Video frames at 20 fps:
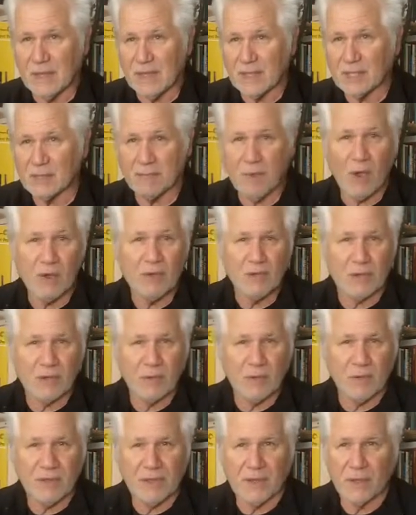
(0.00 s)
exposure
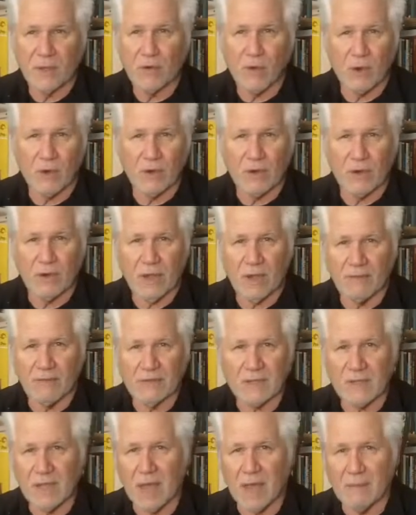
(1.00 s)
within a quarter of
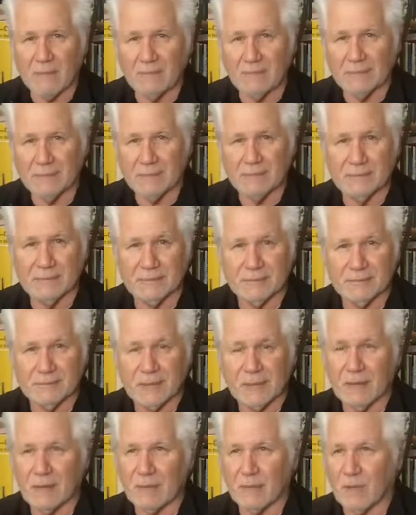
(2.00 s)
a stop.
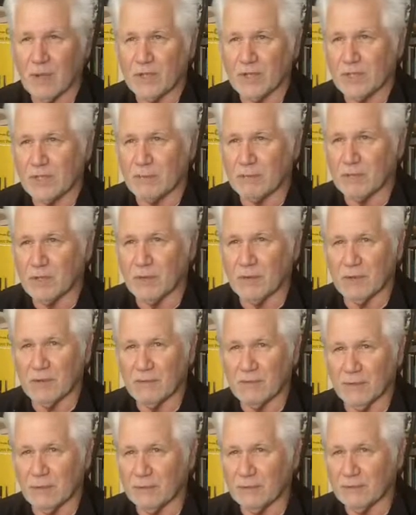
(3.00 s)
I watched him do it
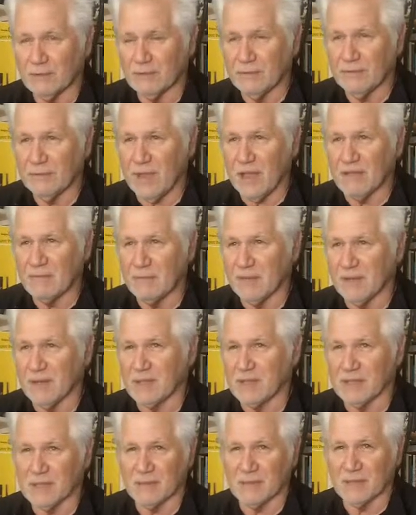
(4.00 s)
for 5
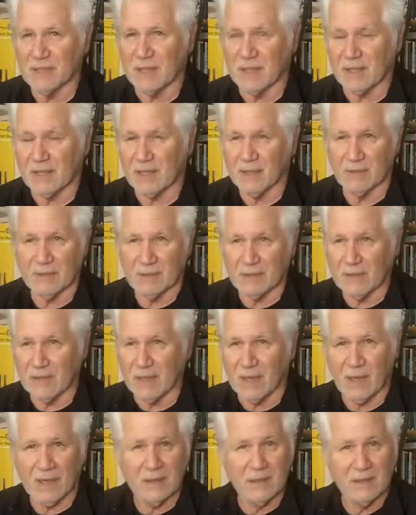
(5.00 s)
minutes and was like, oh
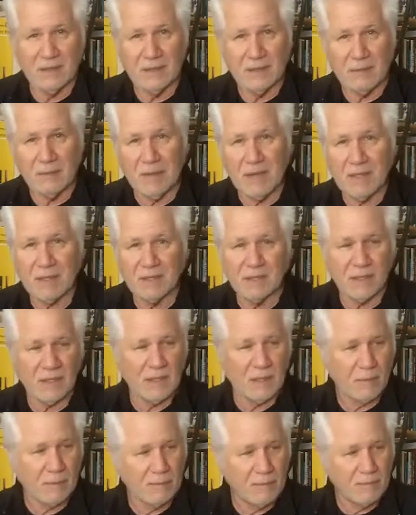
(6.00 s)
God. I mean, he could
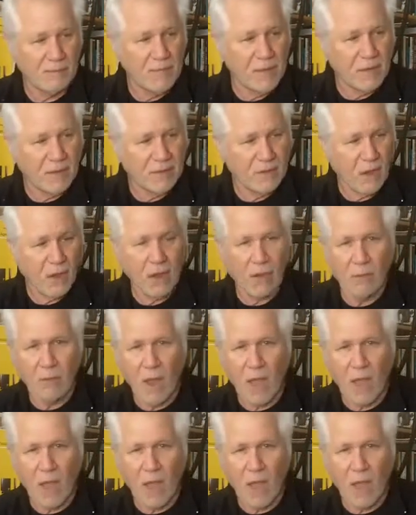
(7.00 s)
look at a dark